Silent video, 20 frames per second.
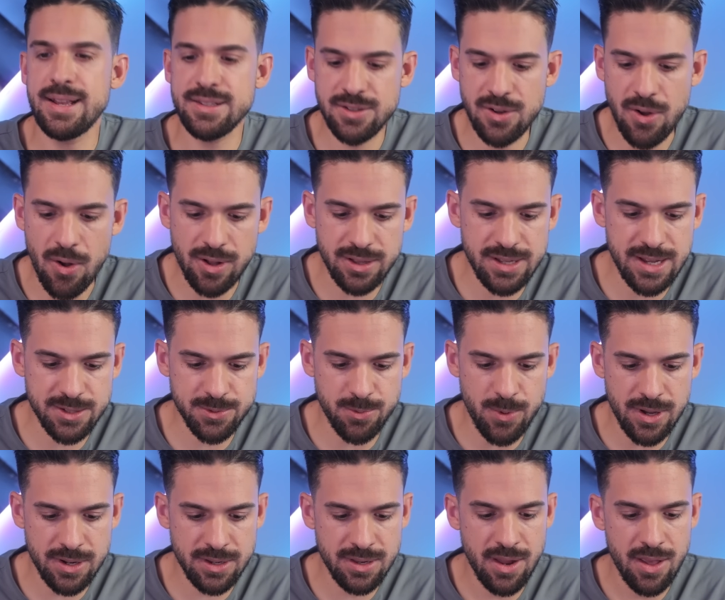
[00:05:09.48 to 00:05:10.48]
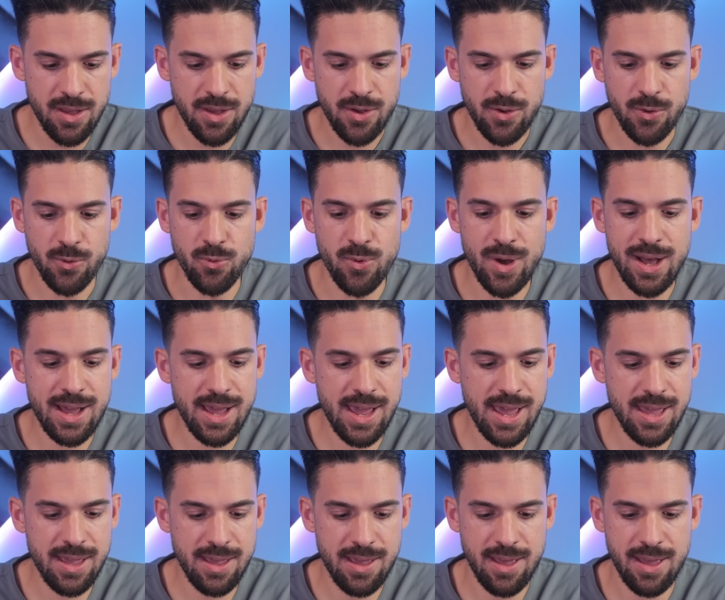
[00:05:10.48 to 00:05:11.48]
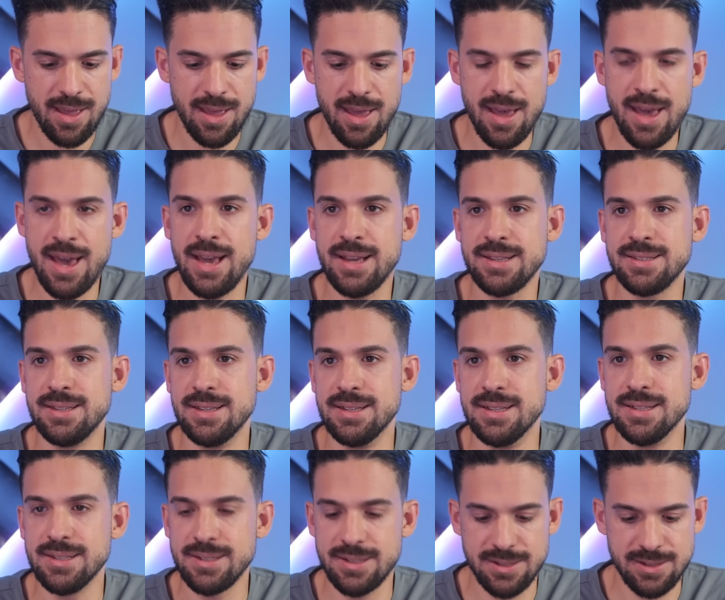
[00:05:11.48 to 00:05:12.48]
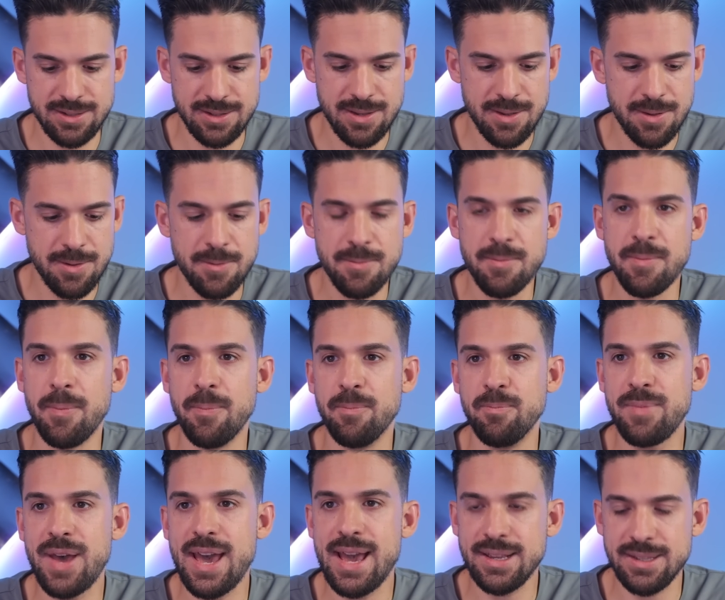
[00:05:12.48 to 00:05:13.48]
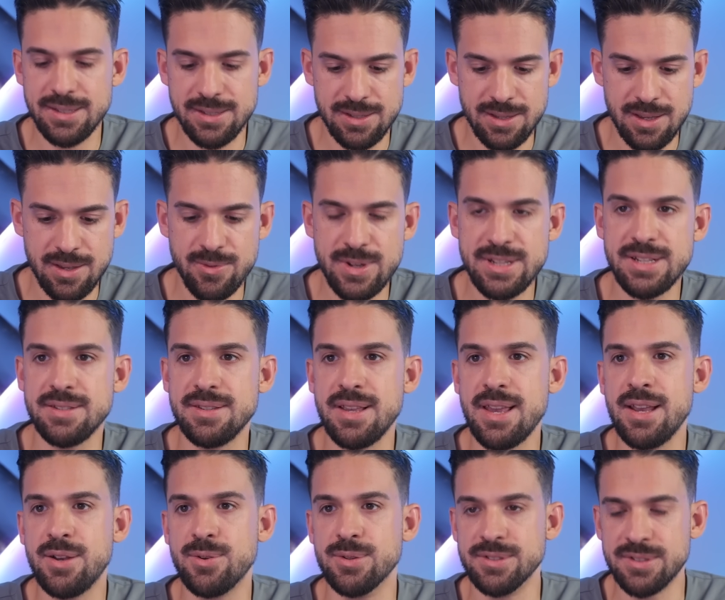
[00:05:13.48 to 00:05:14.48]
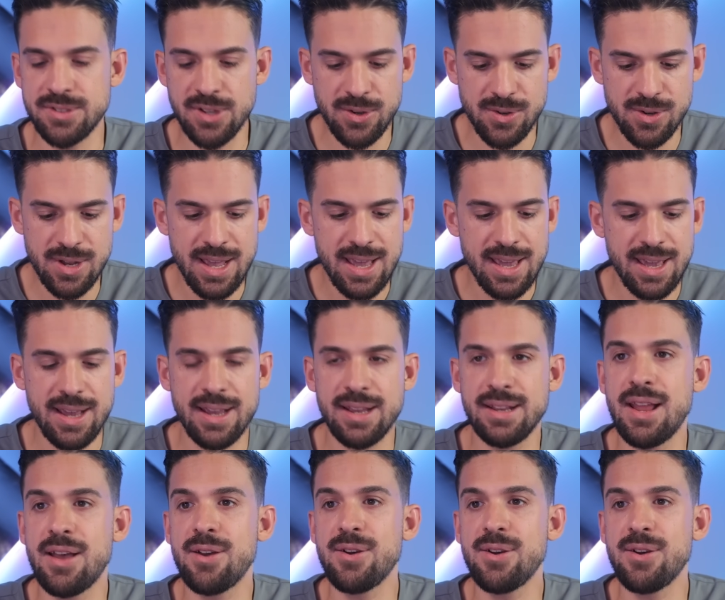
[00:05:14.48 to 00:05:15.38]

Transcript: and let's call this one y-axis max, which is equal to, and